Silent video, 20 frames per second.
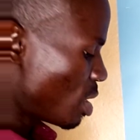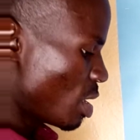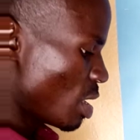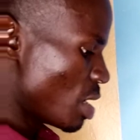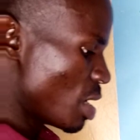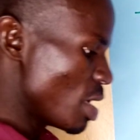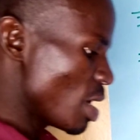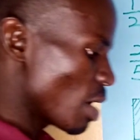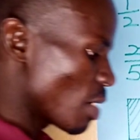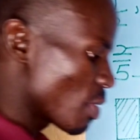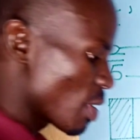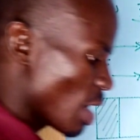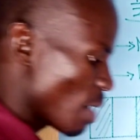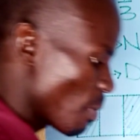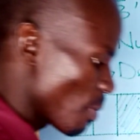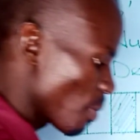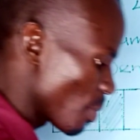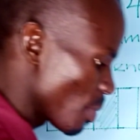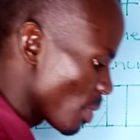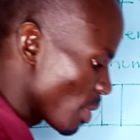the
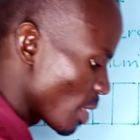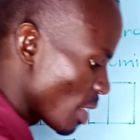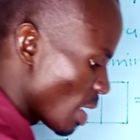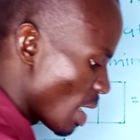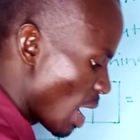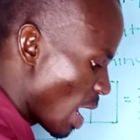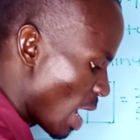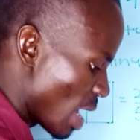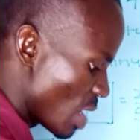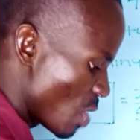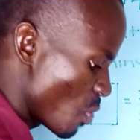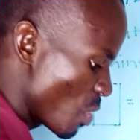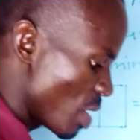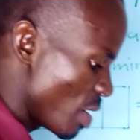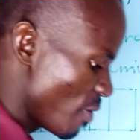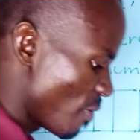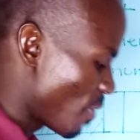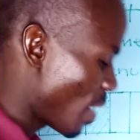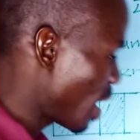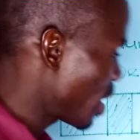diagram and we
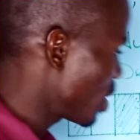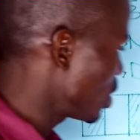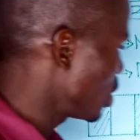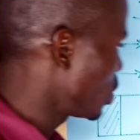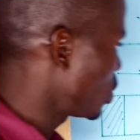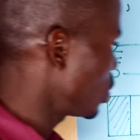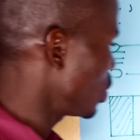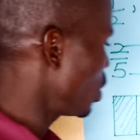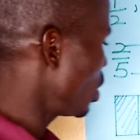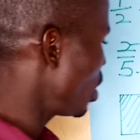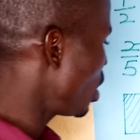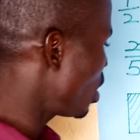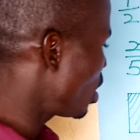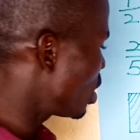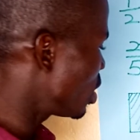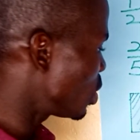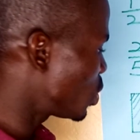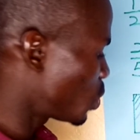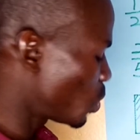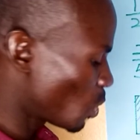divide it
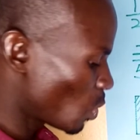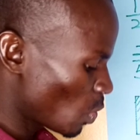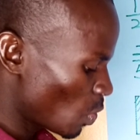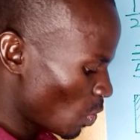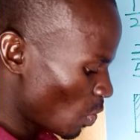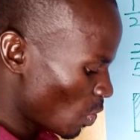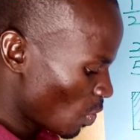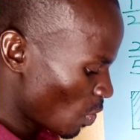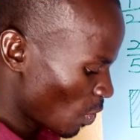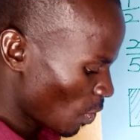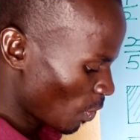into